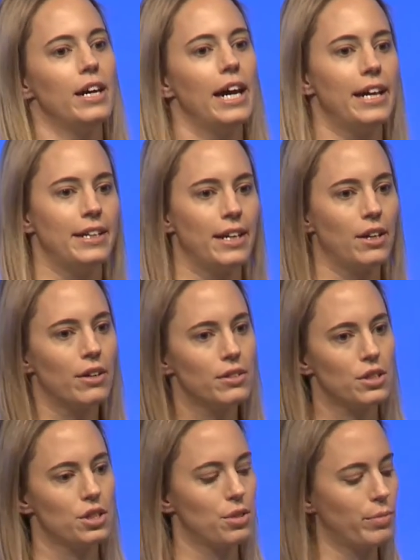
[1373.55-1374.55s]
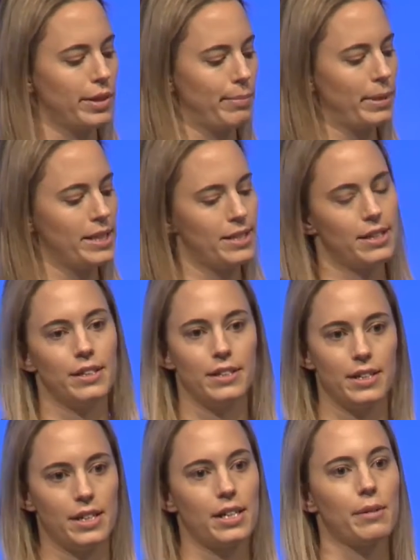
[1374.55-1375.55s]
and then others were basically
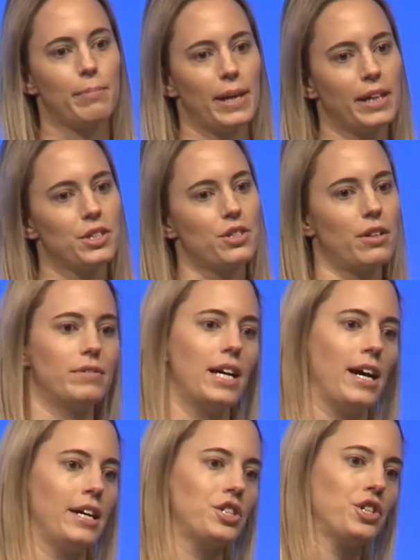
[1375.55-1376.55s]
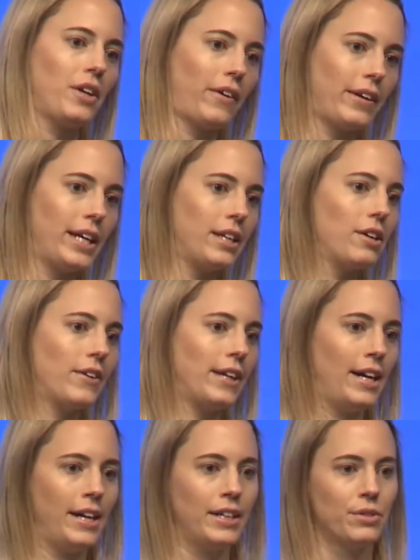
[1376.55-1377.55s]
taking picture of that, sharing it
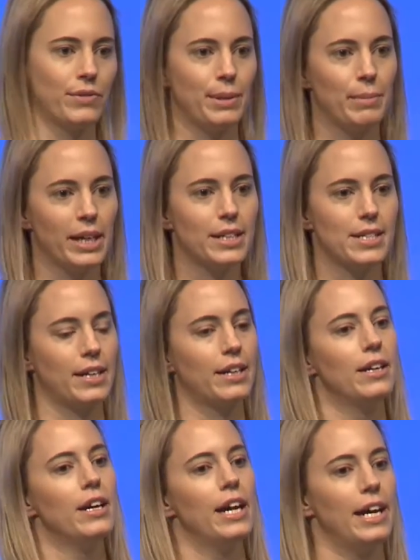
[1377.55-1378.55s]
online, remixing,